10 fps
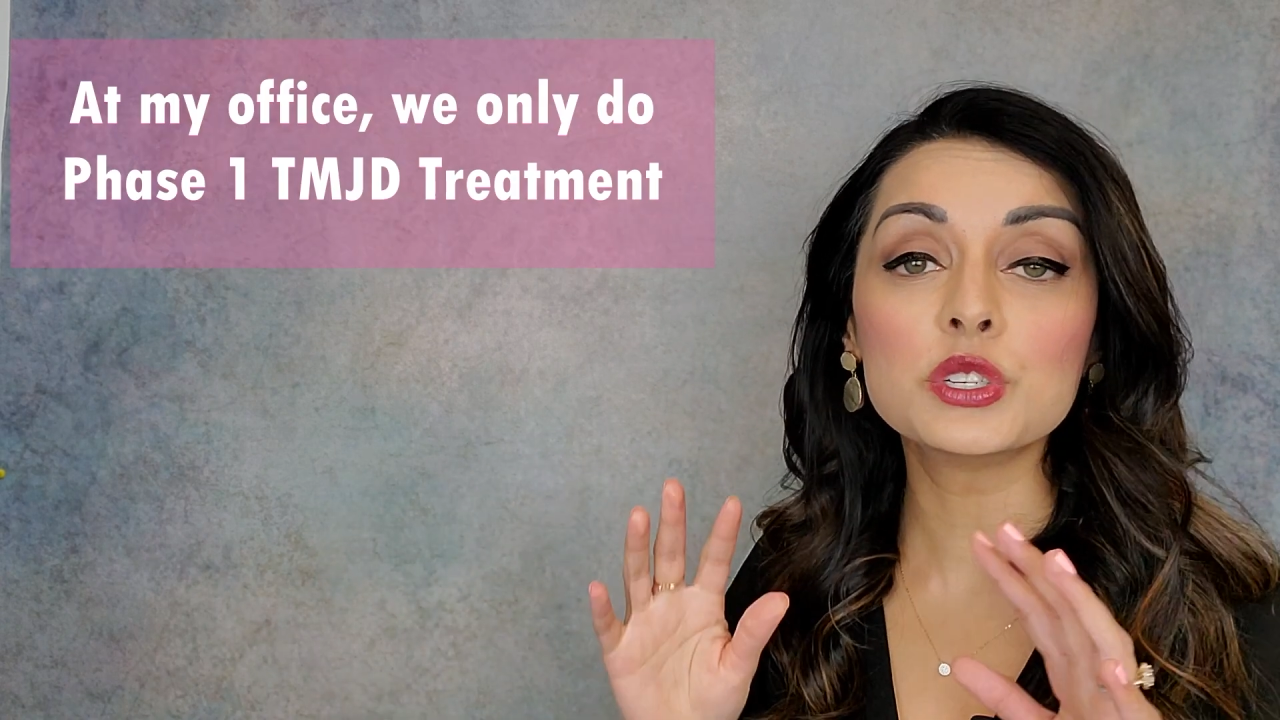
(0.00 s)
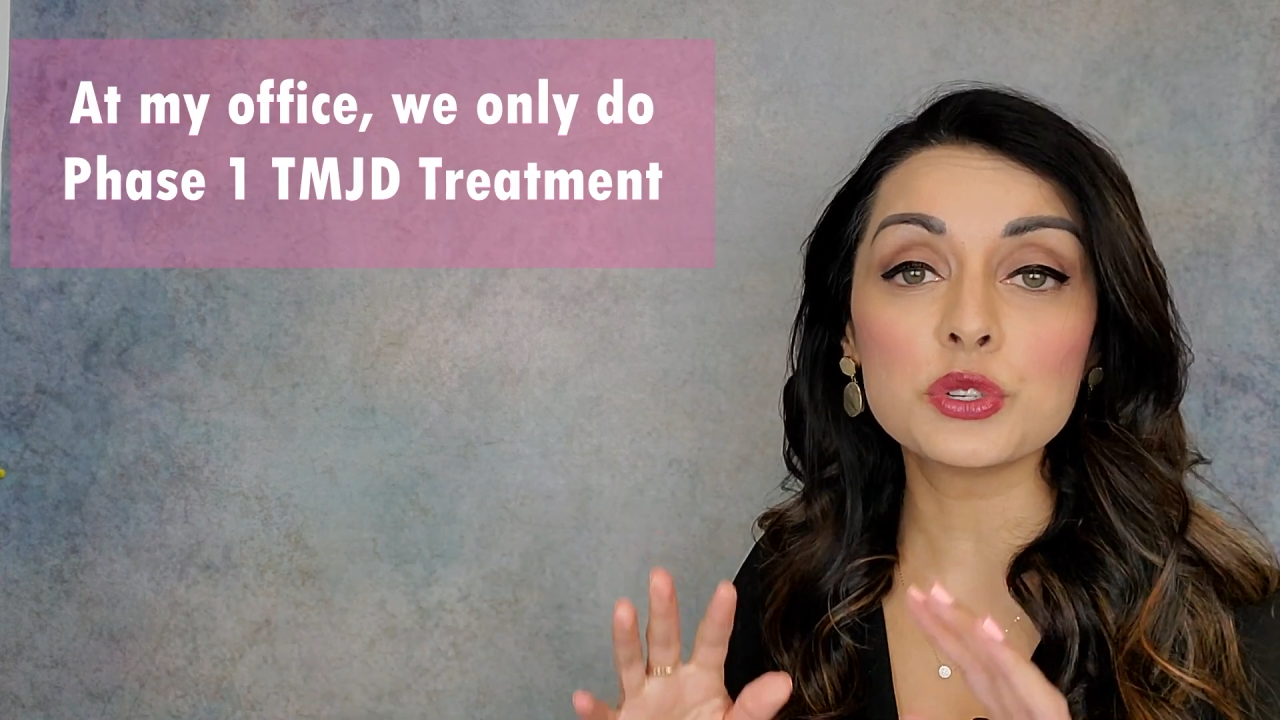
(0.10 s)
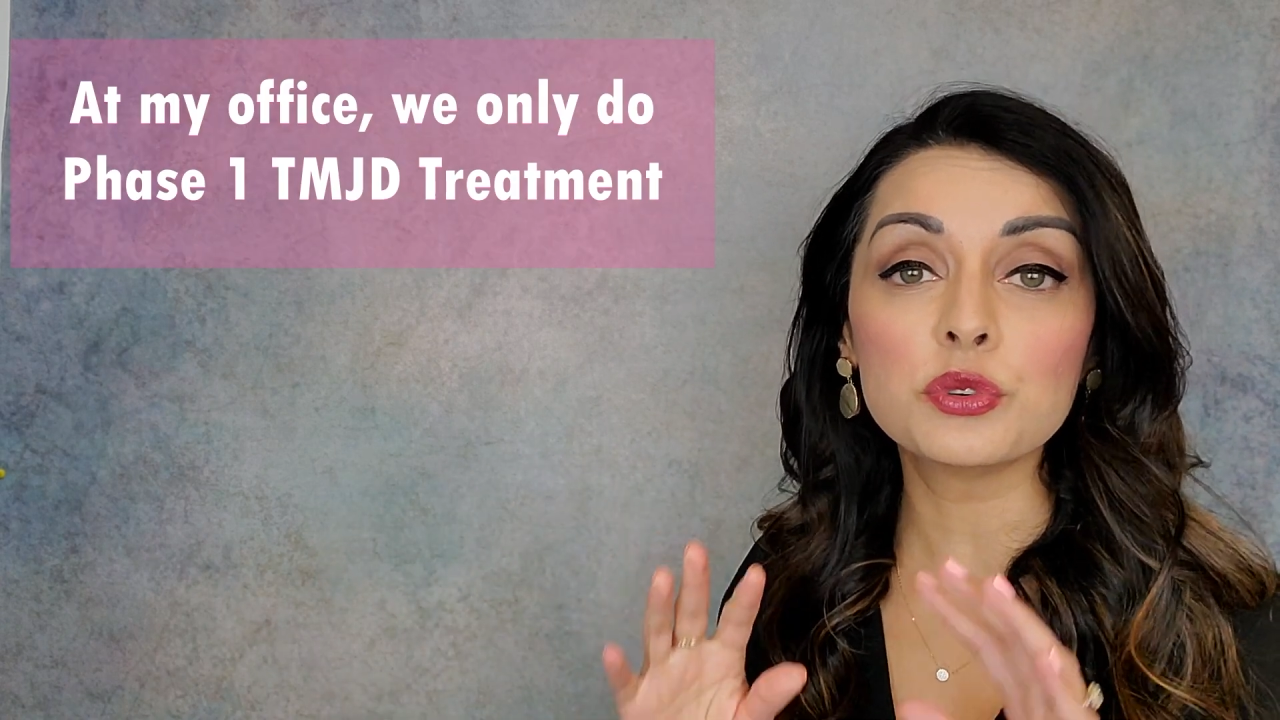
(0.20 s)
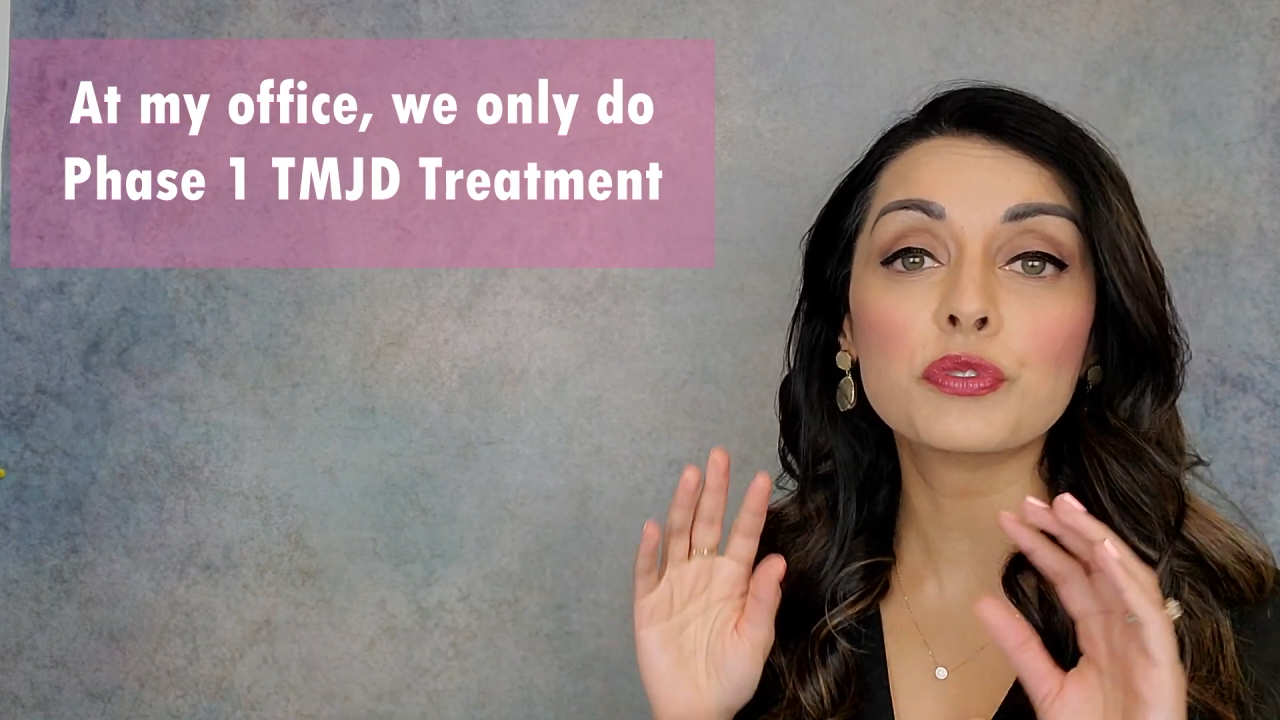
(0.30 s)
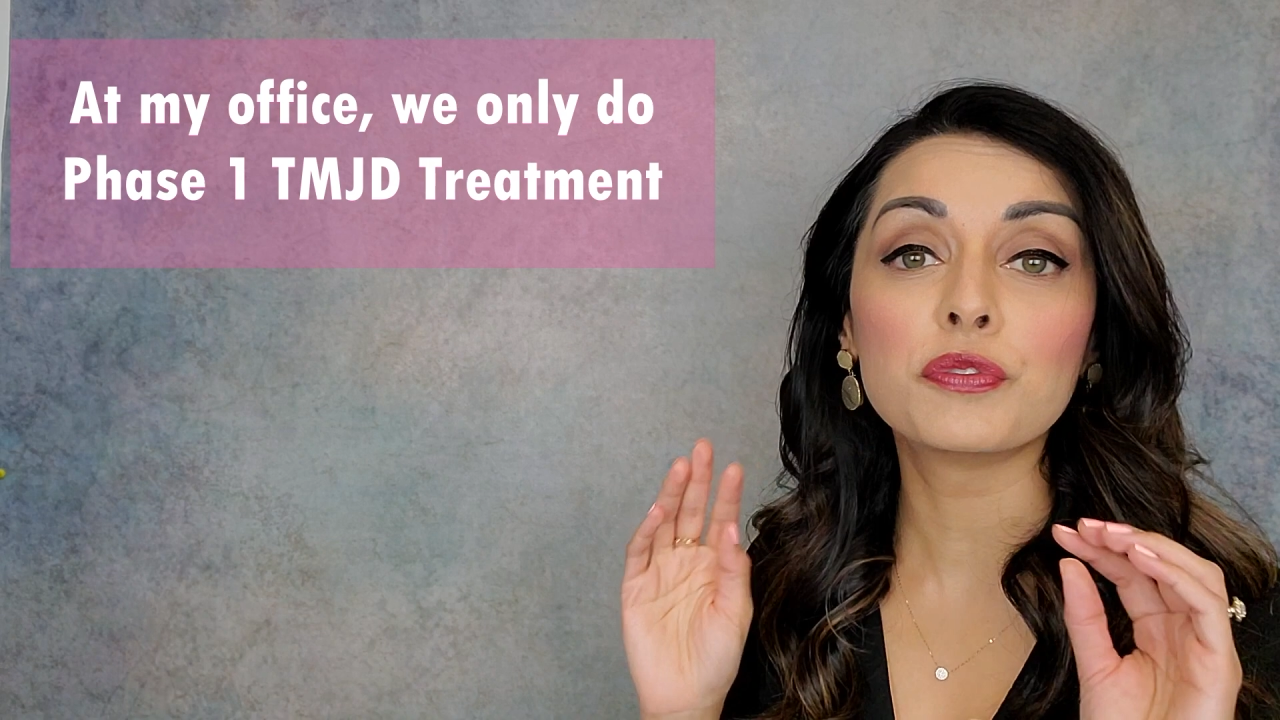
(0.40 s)

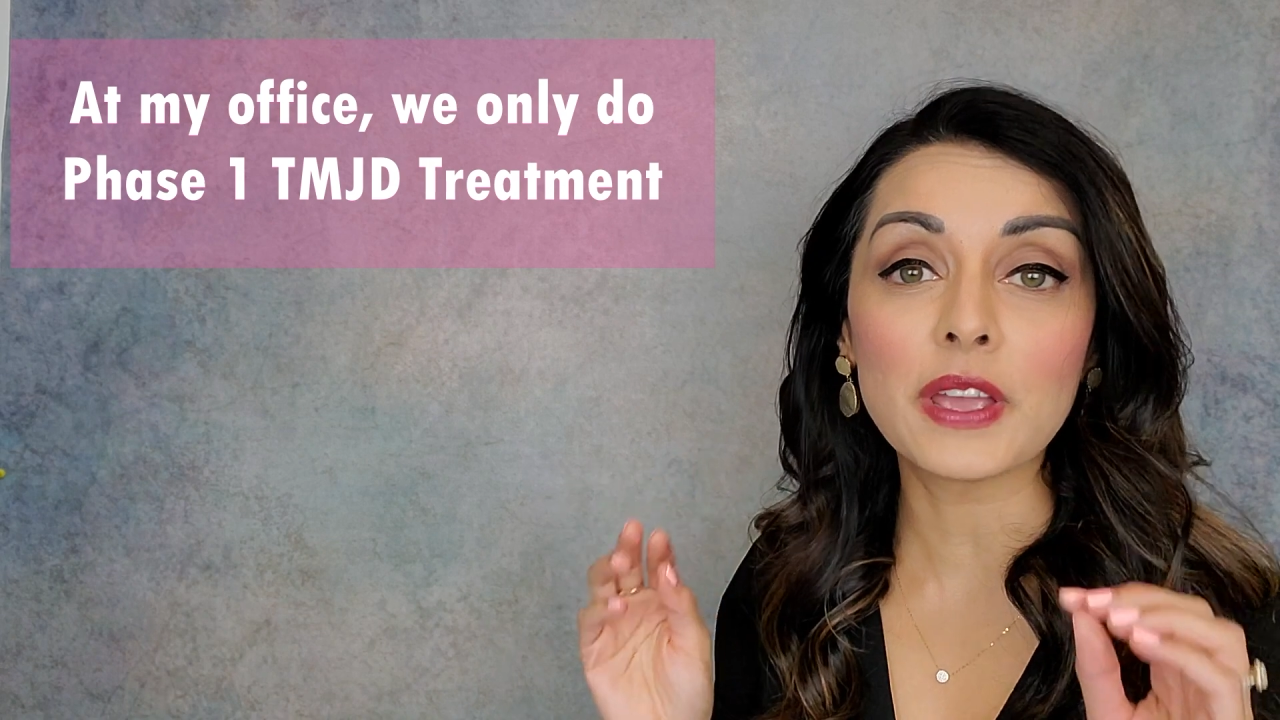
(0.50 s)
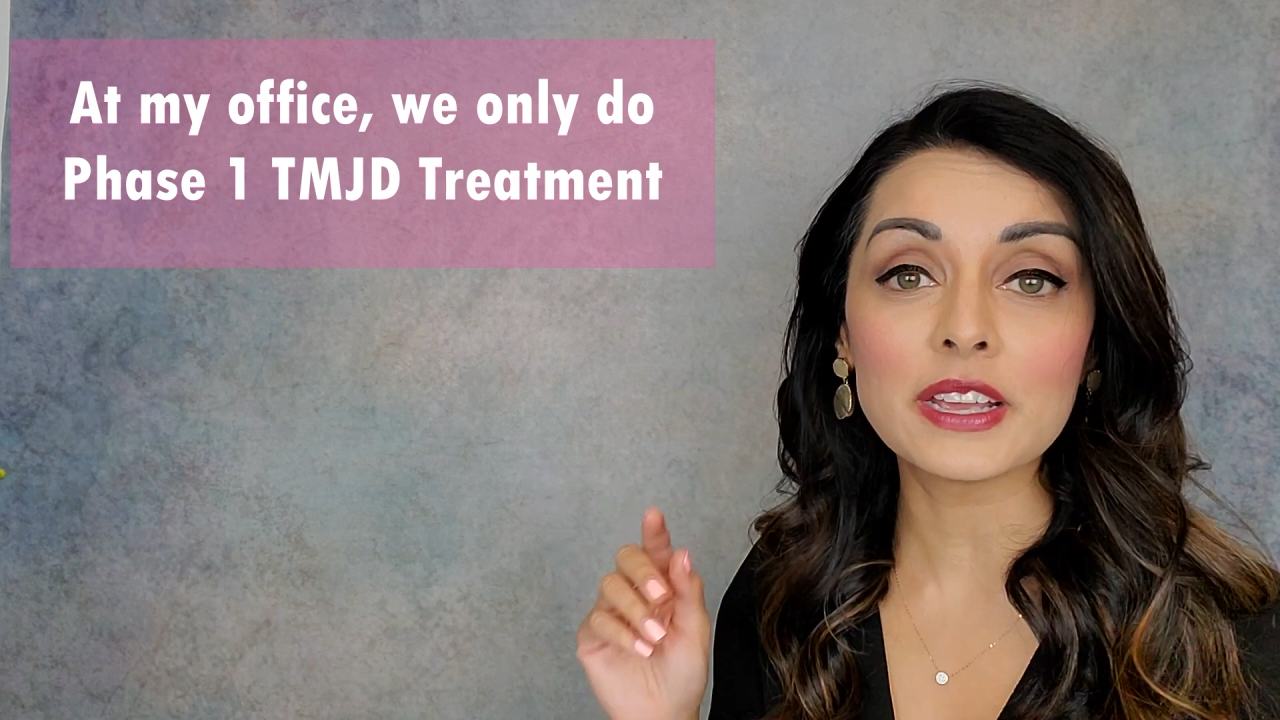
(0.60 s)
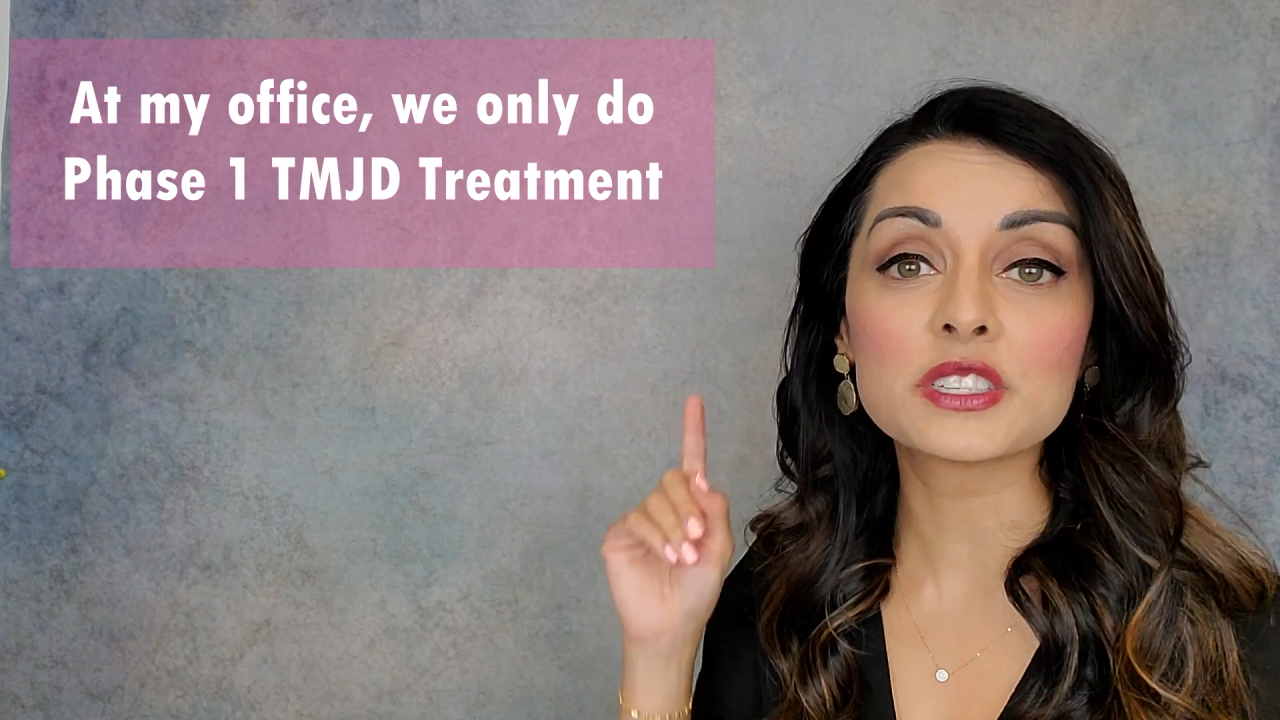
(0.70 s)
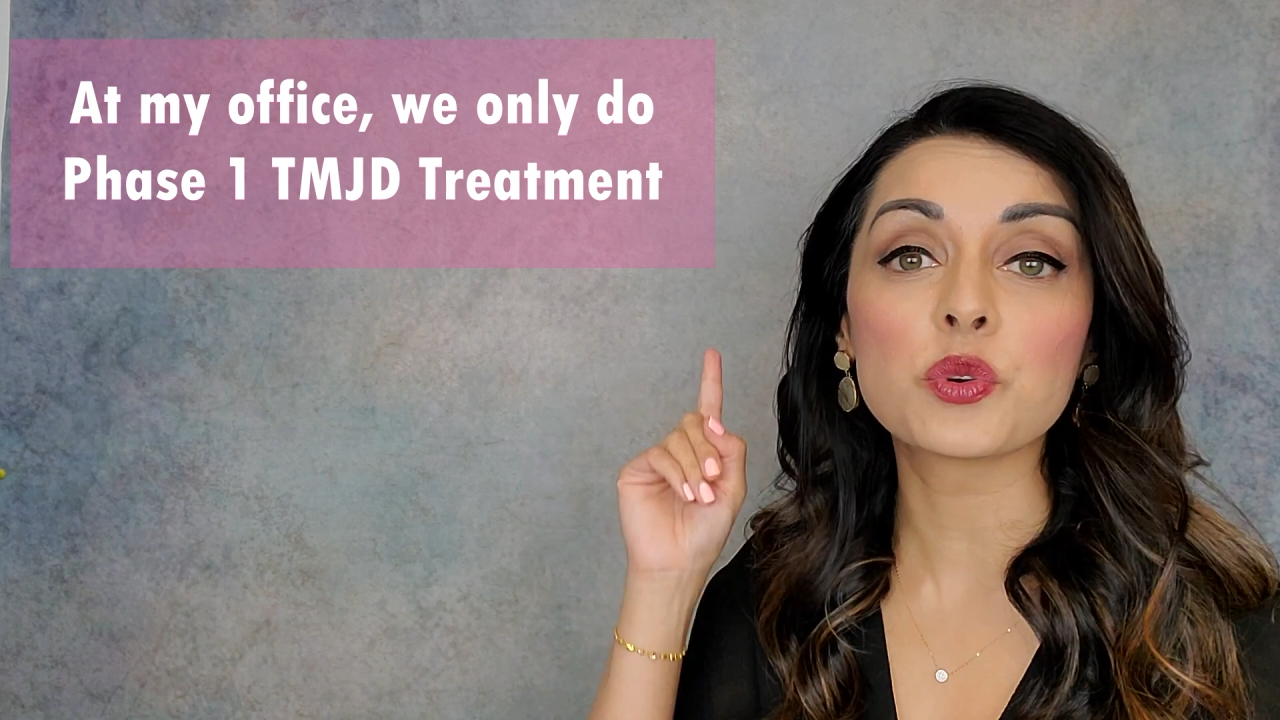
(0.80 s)
do phase